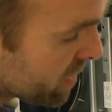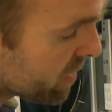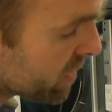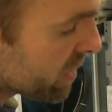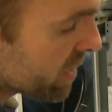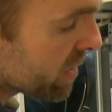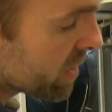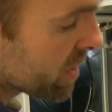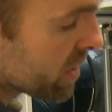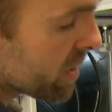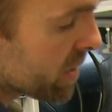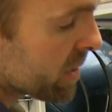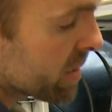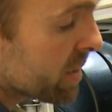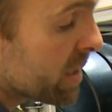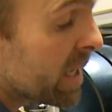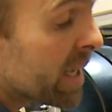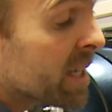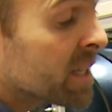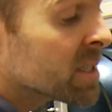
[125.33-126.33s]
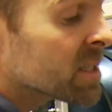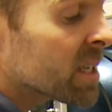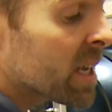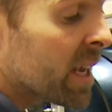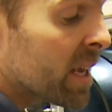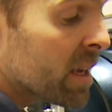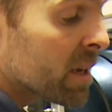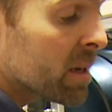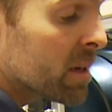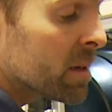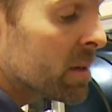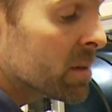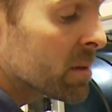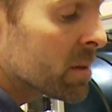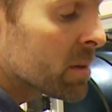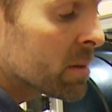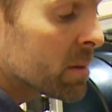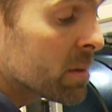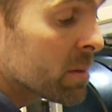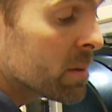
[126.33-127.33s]
the uh, the intake
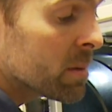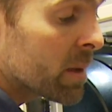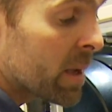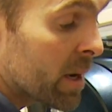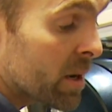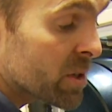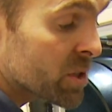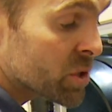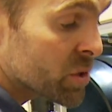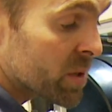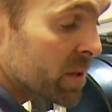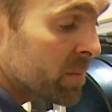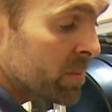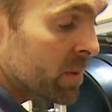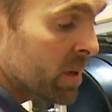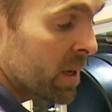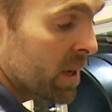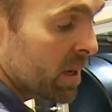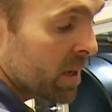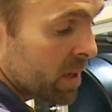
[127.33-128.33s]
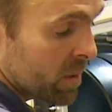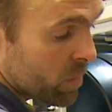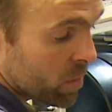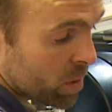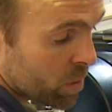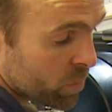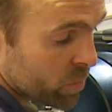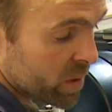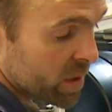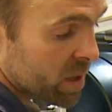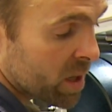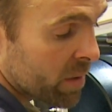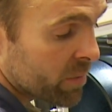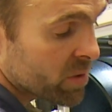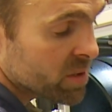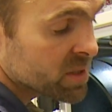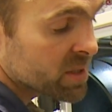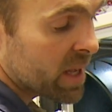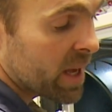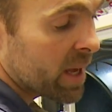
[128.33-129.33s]
airstream, where it
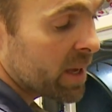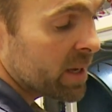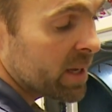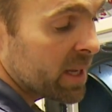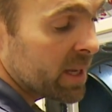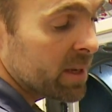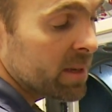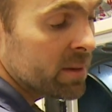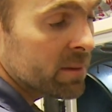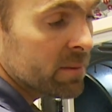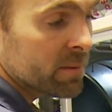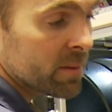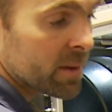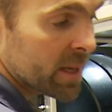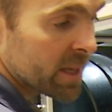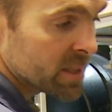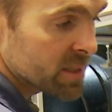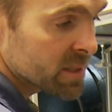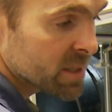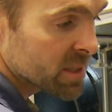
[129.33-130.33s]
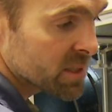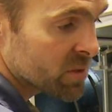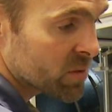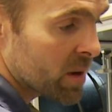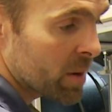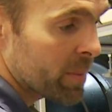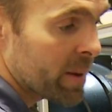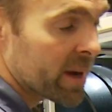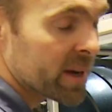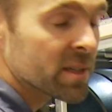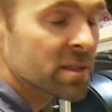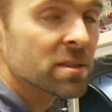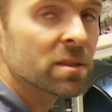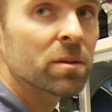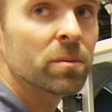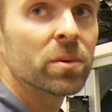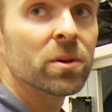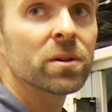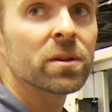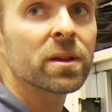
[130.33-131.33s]
recovers that heat and sends it right back into
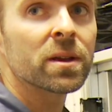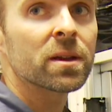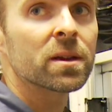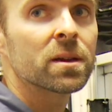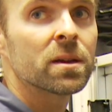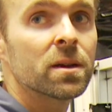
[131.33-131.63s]
the building.